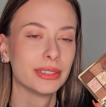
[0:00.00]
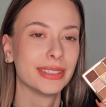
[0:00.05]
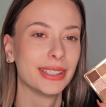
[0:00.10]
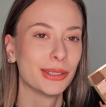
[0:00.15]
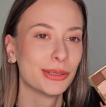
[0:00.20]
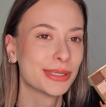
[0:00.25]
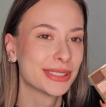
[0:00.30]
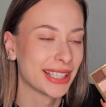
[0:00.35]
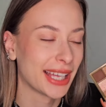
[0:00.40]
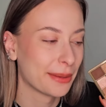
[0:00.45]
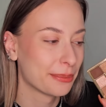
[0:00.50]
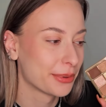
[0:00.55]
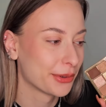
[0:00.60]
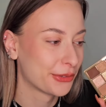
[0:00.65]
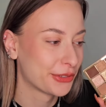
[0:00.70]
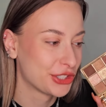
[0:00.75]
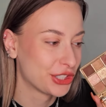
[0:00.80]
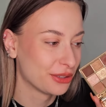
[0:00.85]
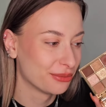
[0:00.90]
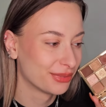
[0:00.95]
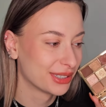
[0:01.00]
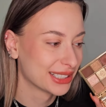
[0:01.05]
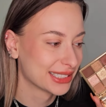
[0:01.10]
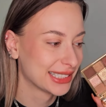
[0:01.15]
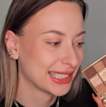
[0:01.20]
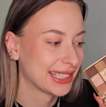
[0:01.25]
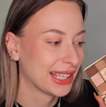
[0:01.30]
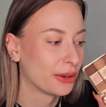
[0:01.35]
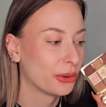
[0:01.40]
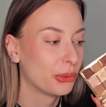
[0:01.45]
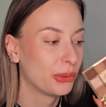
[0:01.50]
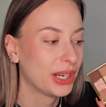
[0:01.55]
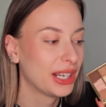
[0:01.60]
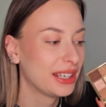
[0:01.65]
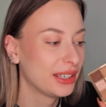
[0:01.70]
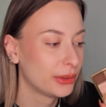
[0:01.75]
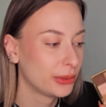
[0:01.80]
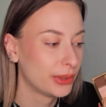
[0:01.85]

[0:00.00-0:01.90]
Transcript: those type of shimmers that I really,